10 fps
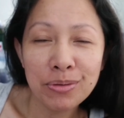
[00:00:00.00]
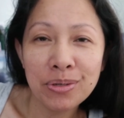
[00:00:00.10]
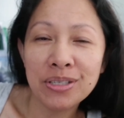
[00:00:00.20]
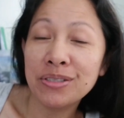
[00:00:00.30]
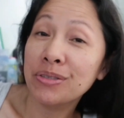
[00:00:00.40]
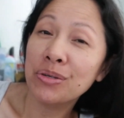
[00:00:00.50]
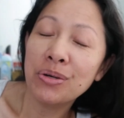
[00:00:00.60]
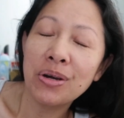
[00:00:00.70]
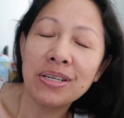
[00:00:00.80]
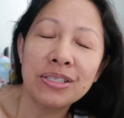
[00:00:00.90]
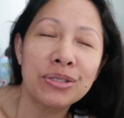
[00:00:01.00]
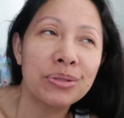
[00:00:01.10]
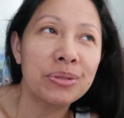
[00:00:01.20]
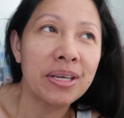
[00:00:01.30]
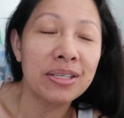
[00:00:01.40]
we're gonna
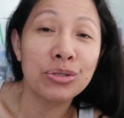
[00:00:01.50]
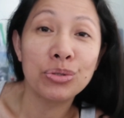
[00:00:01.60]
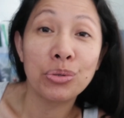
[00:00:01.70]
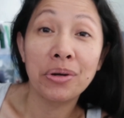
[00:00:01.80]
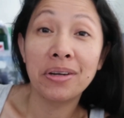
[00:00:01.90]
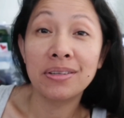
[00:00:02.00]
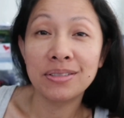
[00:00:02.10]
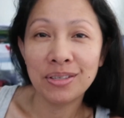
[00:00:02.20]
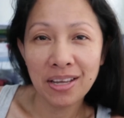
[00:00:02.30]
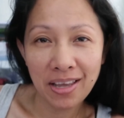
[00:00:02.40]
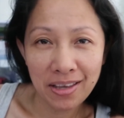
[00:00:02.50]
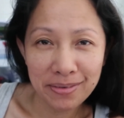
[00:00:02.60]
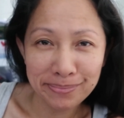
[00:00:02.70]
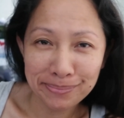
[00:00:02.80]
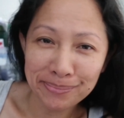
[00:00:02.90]
do a tutorial today.
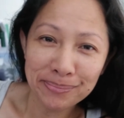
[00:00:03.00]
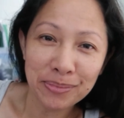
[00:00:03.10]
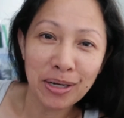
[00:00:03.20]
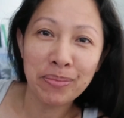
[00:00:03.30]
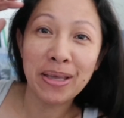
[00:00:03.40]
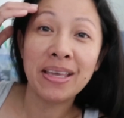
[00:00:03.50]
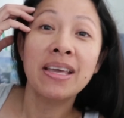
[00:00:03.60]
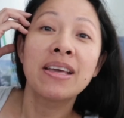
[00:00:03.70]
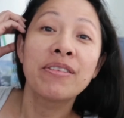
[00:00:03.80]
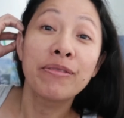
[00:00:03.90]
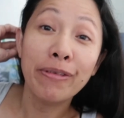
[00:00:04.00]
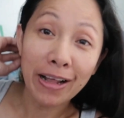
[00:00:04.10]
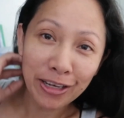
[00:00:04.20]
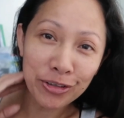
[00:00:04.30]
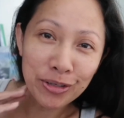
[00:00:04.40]
Para may
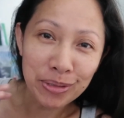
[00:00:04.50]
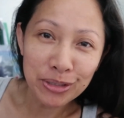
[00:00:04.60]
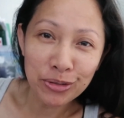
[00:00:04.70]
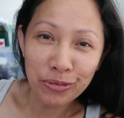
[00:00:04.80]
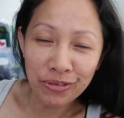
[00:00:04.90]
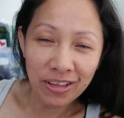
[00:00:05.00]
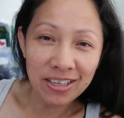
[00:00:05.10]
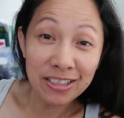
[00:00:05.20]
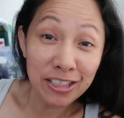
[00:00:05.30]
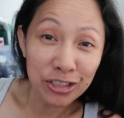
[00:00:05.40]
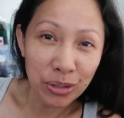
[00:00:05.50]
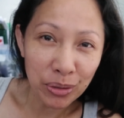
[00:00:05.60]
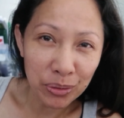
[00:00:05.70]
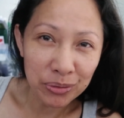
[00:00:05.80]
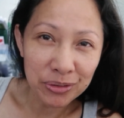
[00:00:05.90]
value naman tong vlog na
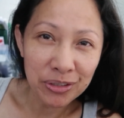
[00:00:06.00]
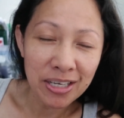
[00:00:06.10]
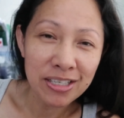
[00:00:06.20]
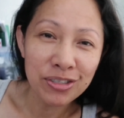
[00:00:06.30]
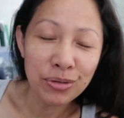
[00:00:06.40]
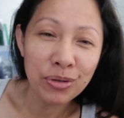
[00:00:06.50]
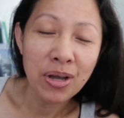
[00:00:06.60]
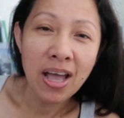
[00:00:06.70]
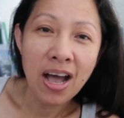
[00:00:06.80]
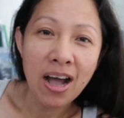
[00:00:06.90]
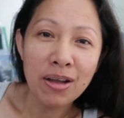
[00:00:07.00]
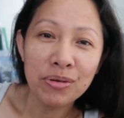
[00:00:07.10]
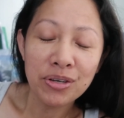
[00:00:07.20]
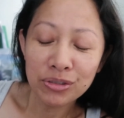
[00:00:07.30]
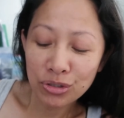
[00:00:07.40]
to. Okay, so
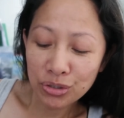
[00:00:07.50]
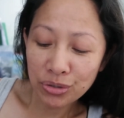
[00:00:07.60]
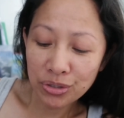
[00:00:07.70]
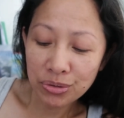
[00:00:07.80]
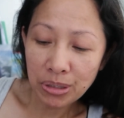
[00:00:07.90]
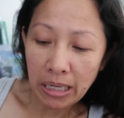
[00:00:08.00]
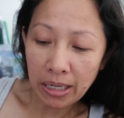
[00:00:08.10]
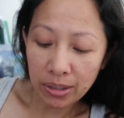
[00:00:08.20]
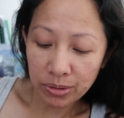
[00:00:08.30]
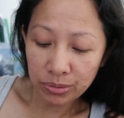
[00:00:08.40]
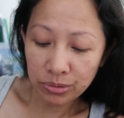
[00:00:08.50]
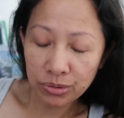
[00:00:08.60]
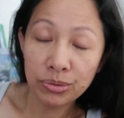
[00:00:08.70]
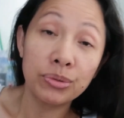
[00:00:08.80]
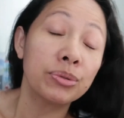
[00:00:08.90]
I'm going to show you how
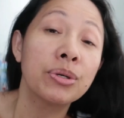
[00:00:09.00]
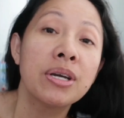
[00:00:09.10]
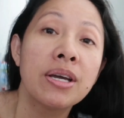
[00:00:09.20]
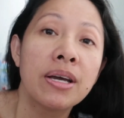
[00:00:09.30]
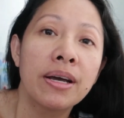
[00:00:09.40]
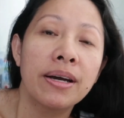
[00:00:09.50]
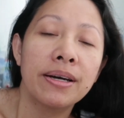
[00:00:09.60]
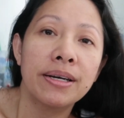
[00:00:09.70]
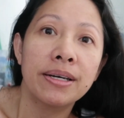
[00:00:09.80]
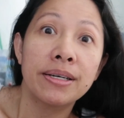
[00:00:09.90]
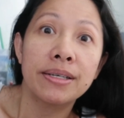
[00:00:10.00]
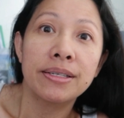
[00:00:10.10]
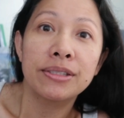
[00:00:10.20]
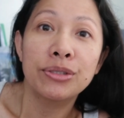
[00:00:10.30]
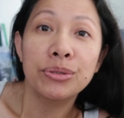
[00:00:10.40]
to
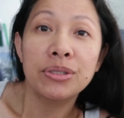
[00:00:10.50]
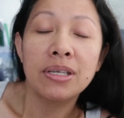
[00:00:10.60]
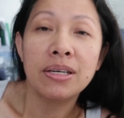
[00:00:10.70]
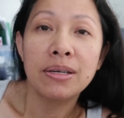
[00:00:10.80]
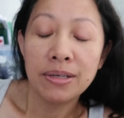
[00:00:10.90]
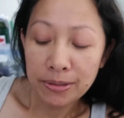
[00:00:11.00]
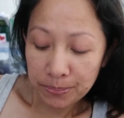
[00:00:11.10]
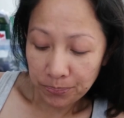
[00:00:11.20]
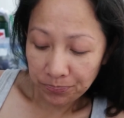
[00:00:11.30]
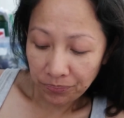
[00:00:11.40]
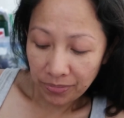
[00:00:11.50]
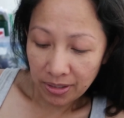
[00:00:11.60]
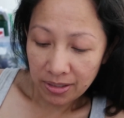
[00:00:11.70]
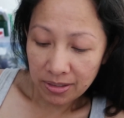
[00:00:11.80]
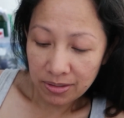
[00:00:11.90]
do the
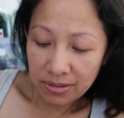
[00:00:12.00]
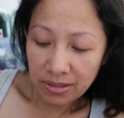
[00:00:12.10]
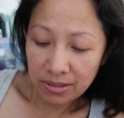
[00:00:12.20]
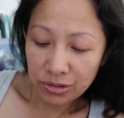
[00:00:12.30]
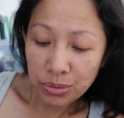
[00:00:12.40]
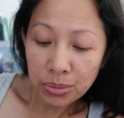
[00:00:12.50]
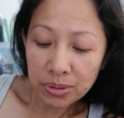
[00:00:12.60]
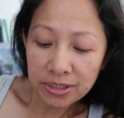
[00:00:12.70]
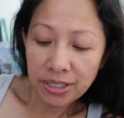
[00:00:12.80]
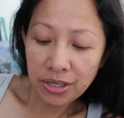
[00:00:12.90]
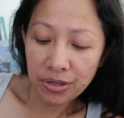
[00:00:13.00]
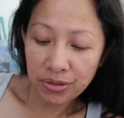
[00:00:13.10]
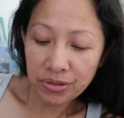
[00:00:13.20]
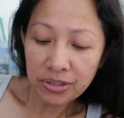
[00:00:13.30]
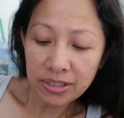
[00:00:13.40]
tools
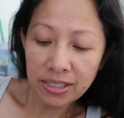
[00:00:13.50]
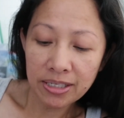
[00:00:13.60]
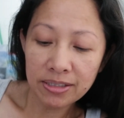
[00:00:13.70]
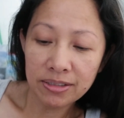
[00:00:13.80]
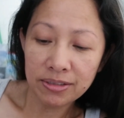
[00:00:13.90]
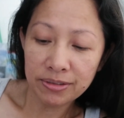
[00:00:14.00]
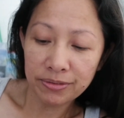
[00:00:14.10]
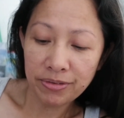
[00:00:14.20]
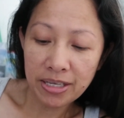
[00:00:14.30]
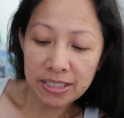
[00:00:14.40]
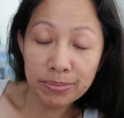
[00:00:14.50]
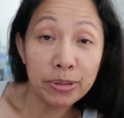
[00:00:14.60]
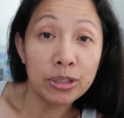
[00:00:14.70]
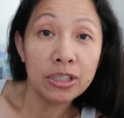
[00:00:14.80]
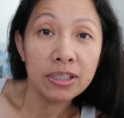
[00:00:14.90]
here in
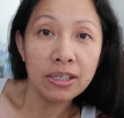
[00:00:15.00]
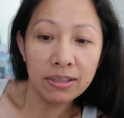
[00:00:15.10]
Facebook.